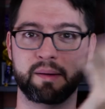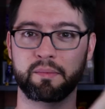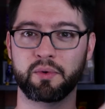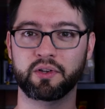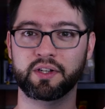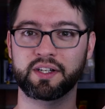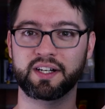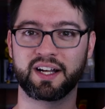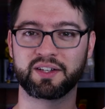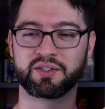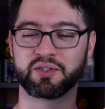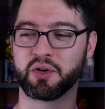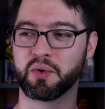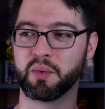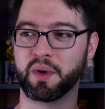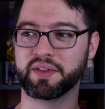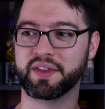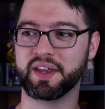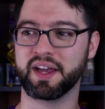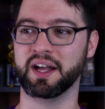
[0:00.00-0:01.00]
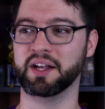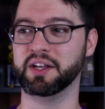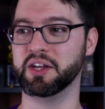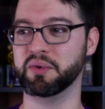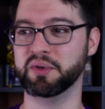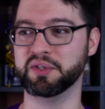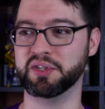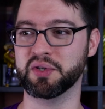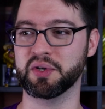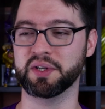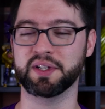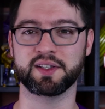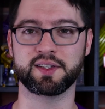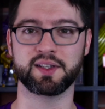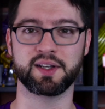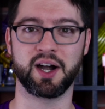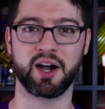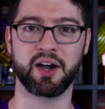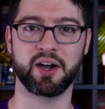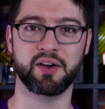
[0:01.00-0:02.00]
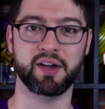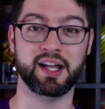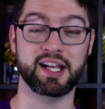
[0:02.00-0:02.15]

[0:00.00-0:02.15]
I'm really not sure what the hell you would do in this scenario.